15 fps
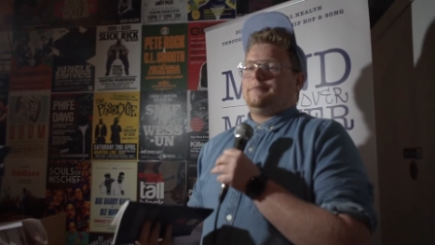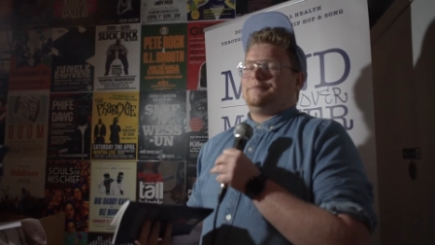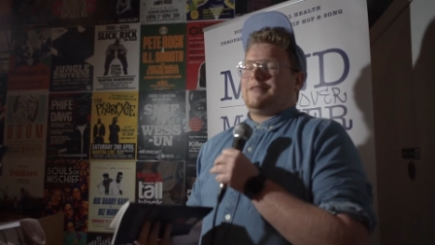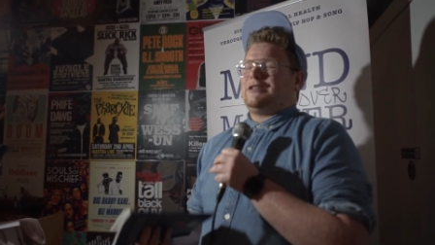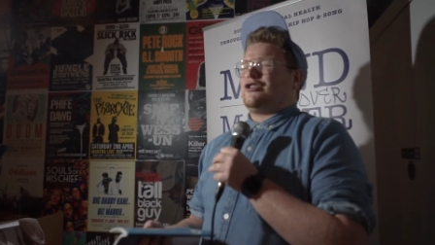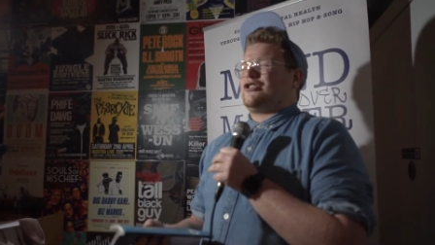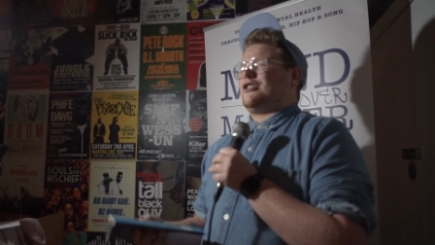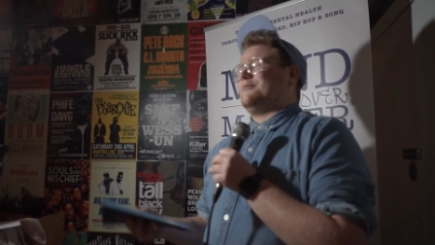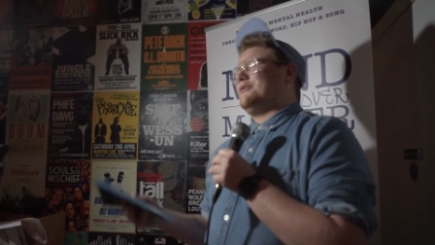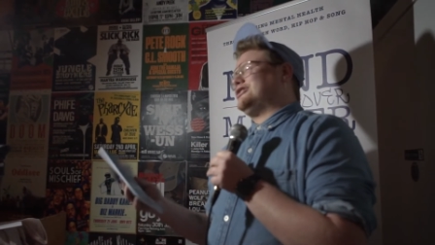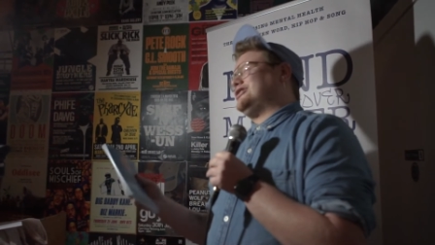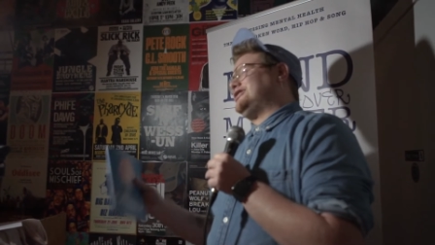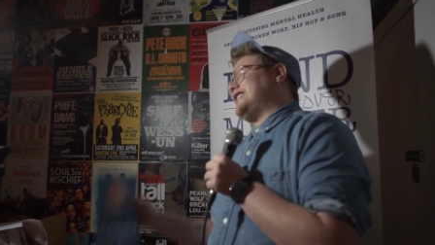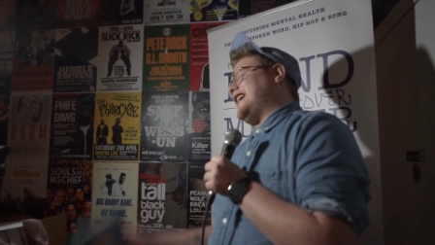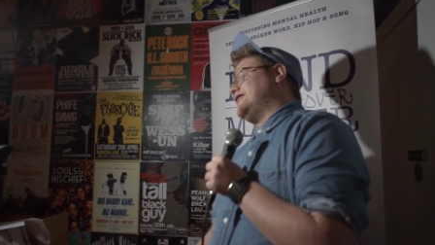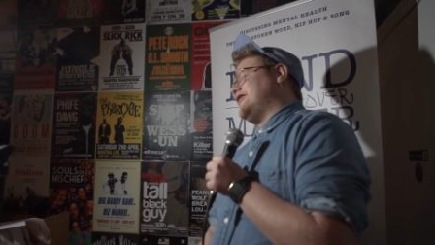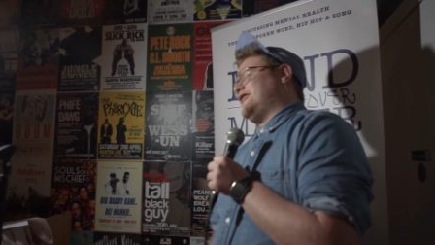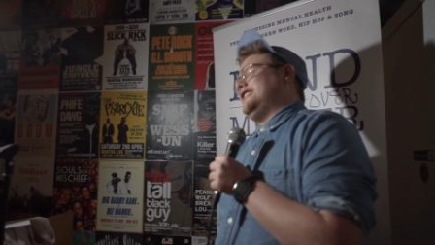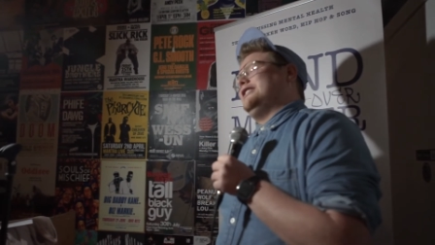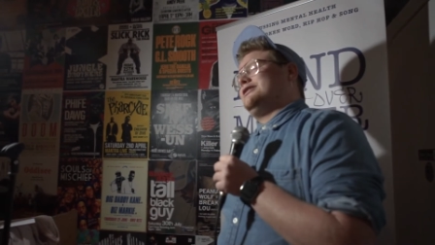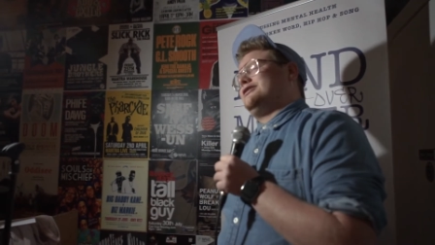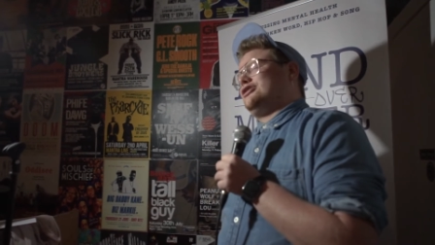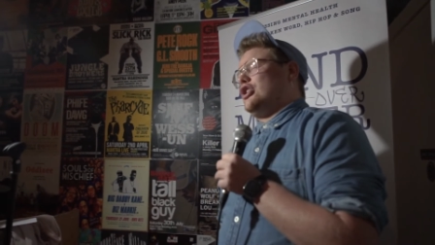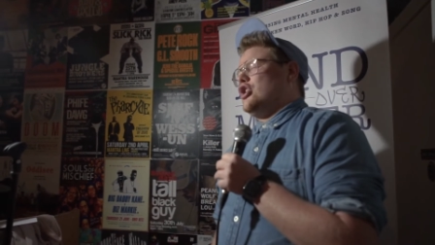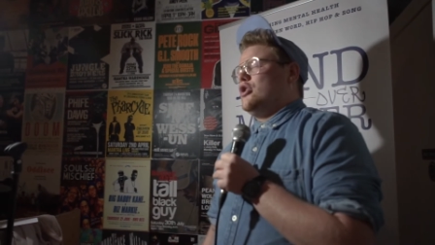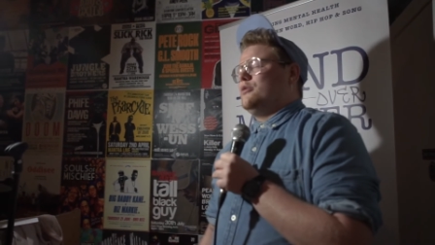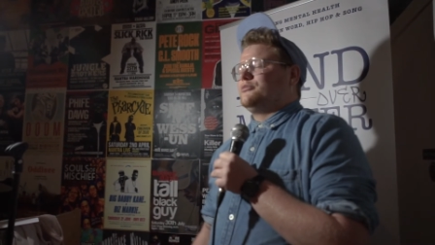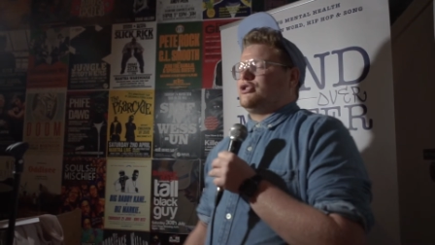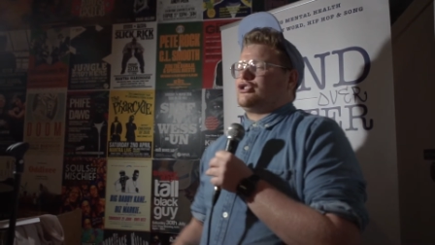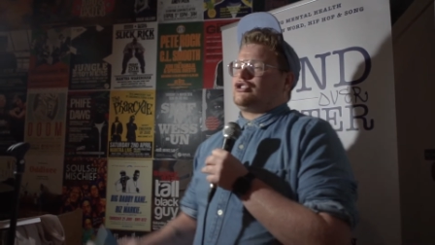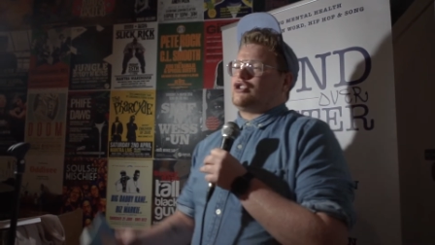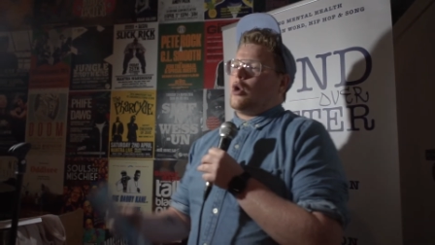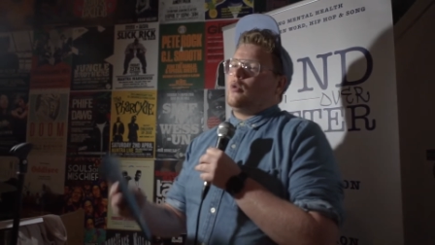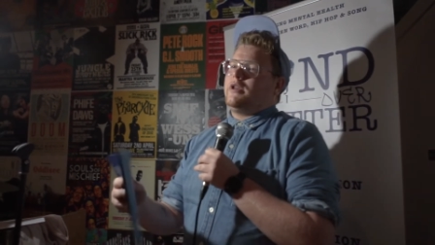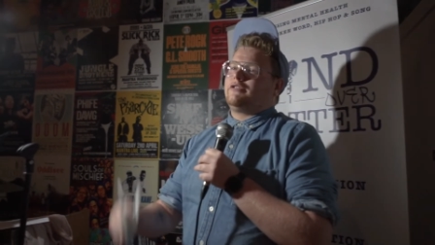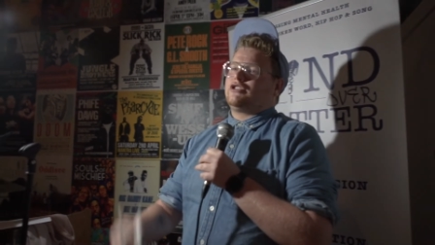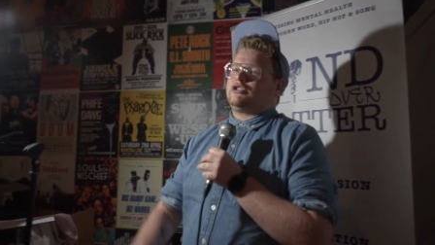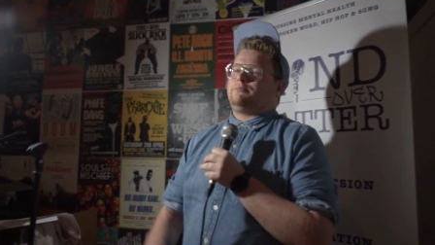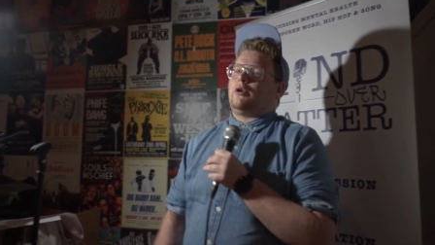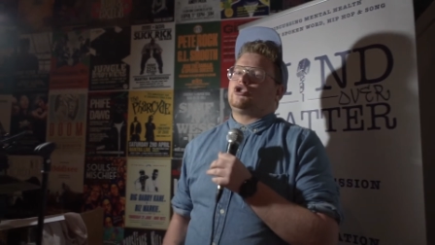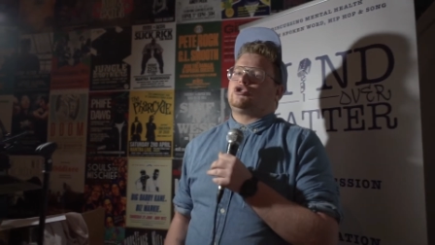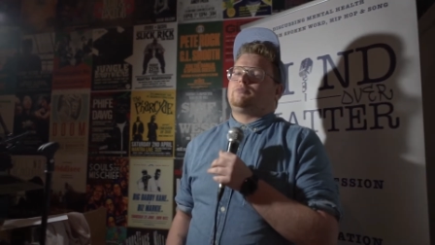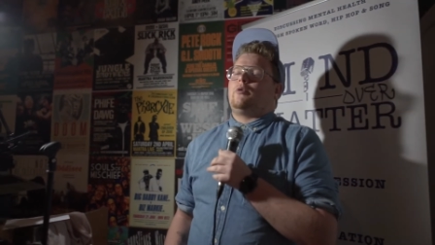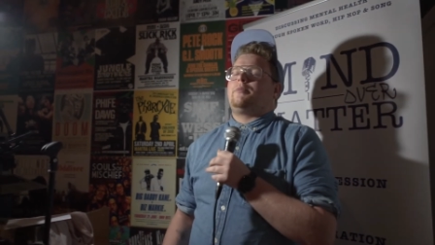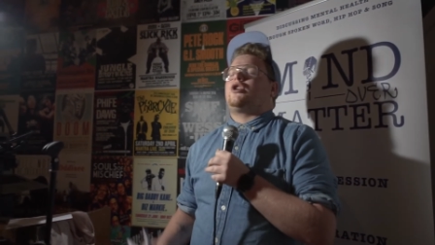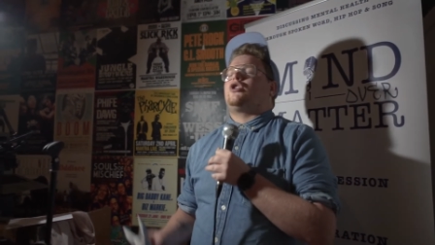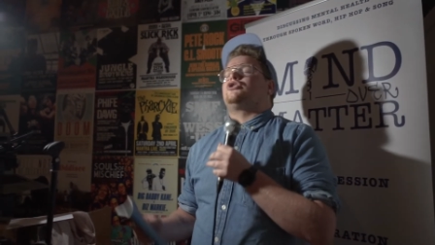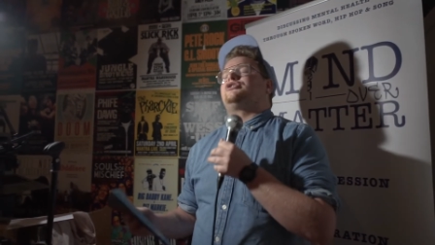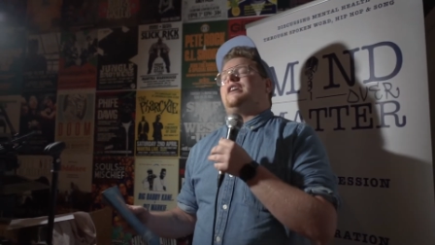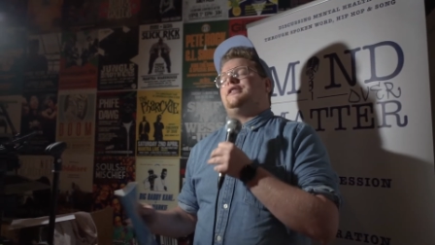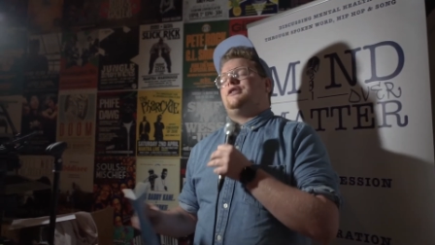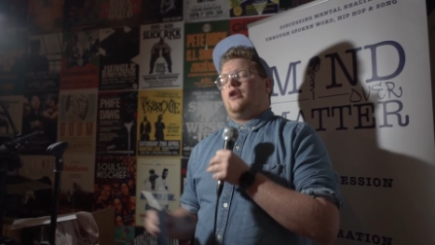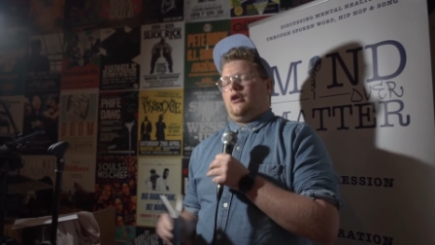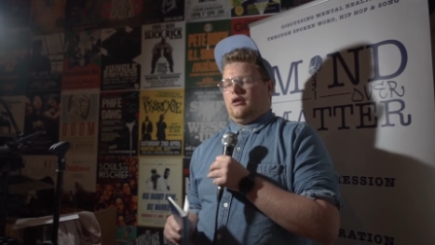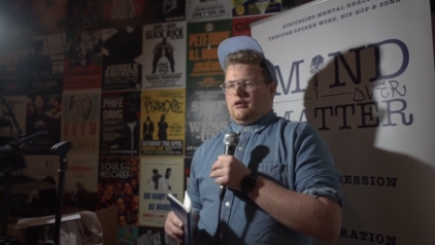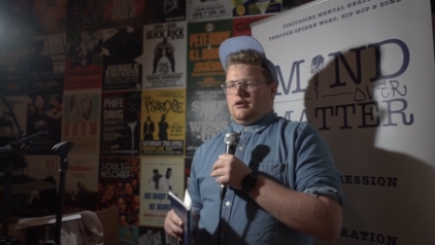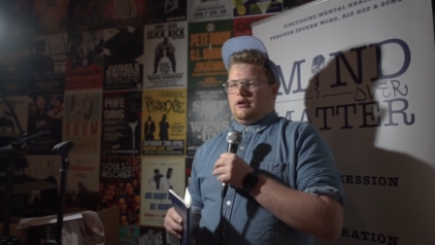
And look, I'm not saying that these terms are solely responsible because they're not.